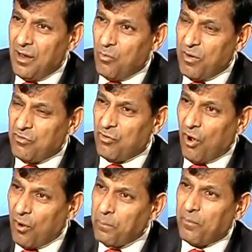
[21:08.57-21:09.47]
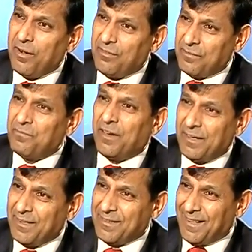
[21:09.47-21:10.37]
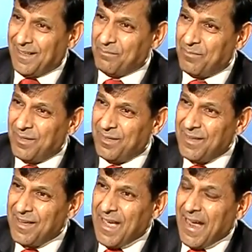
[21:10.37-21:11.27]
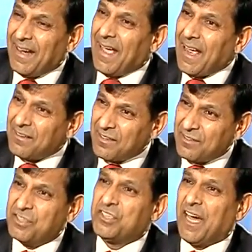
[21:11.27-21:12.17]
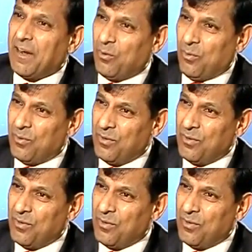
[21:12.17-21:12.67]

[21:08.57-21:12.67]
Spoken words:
which operates in finite time and acts as a shadow,